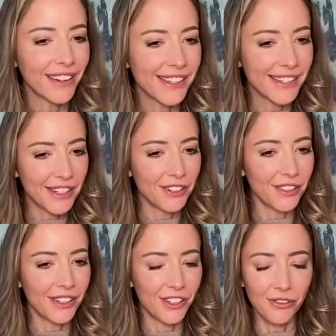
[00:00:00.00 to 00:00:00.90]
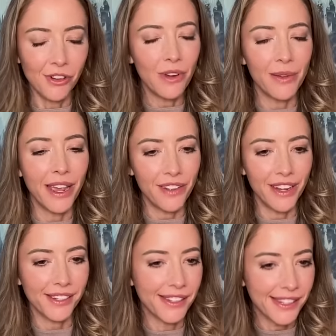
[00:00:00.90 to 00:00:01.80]
not necessarily, do you know why we haven't
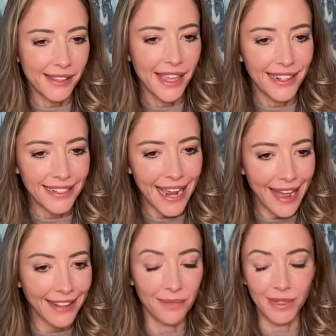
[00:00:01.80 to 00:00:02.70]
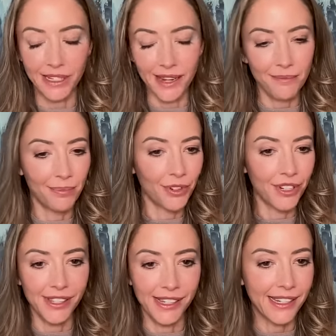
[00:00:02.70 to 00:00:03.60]
necessarily seen that in cats? Because I'm
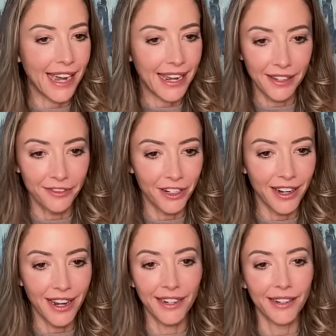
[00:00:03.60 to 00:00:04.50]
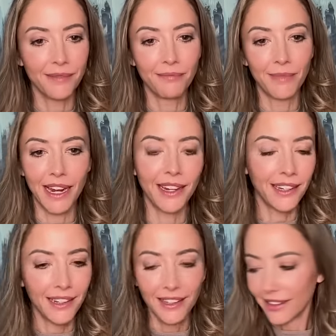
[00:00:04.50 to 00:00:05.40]
personally a cat lover, and my
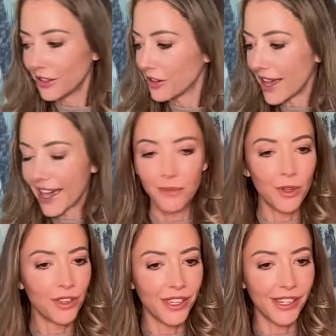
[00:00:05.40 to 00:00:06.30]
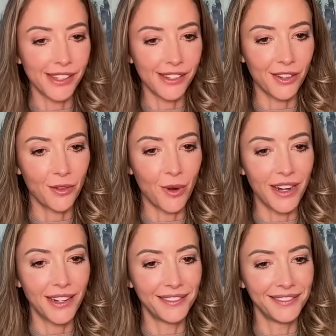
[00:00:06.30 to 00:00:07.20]
little animal is
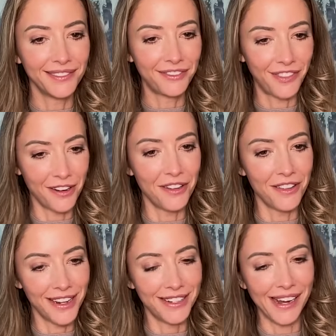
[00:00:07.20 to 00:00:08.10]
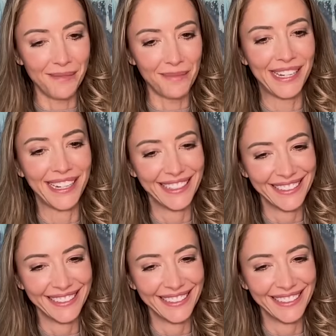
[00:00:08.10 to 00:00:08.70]
quite feral at times.